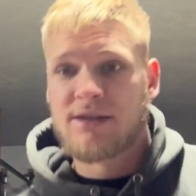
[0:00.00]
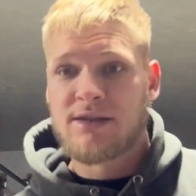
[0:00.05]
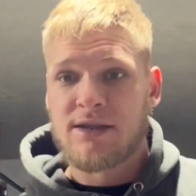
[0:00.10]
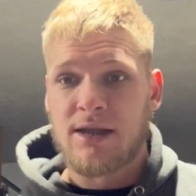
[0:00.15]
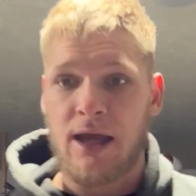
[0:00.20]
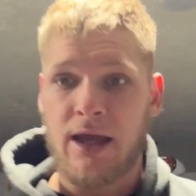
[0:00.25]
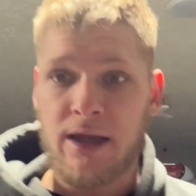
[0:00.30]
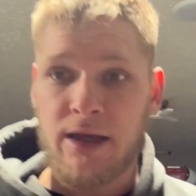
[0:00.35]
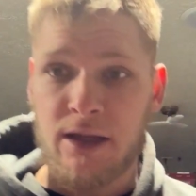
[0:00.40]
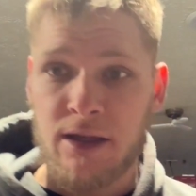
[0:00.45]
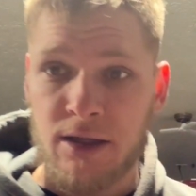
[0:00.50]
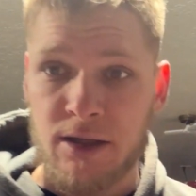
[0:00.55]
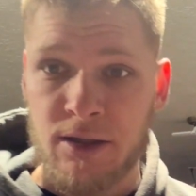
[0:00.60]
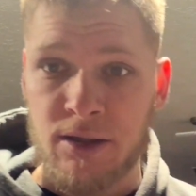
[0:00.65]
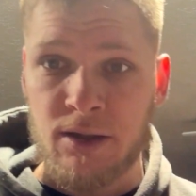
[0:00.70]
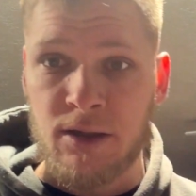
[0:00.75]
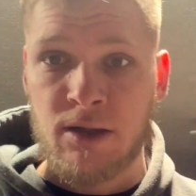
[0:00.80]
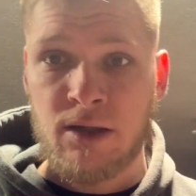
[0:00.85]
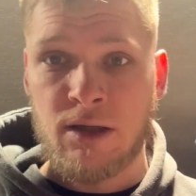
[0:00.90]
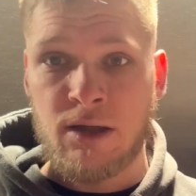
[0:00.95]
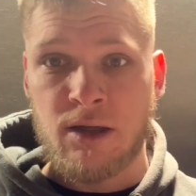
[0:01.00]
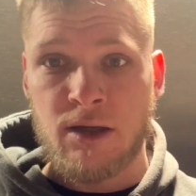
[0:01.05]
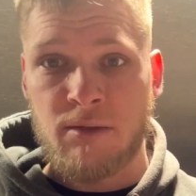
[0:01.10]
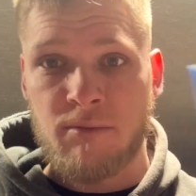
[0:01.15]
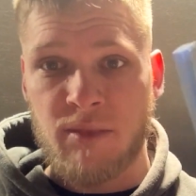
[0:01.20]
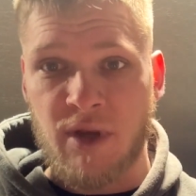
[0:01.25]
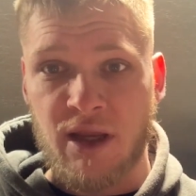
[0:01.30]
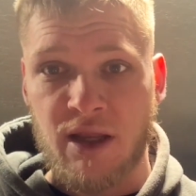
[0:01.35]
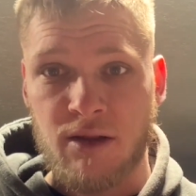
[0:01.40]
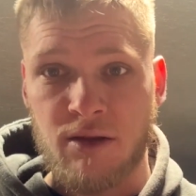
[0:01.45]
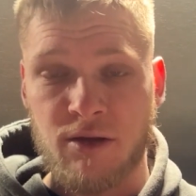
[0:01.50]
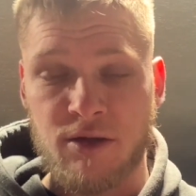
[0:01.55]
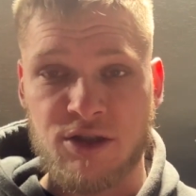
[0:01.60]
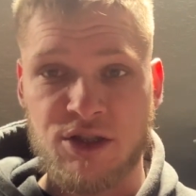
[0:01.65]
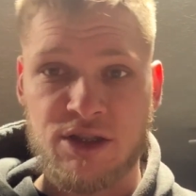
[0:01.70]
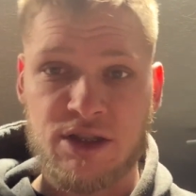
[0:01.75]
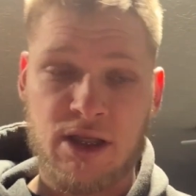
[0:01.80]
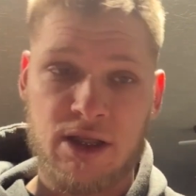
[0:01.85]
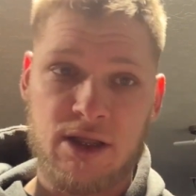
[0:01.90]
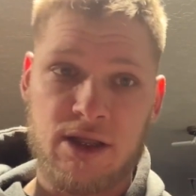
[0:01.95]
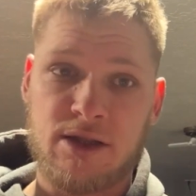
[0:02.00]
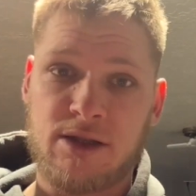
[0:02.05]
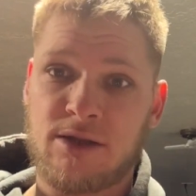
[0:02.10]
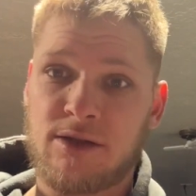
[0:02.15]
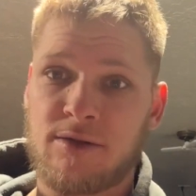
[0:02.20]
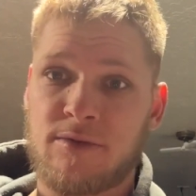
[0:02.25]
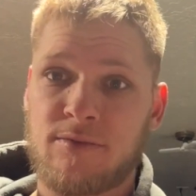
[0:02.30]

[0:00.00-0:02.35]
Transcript: side, make it look just like this.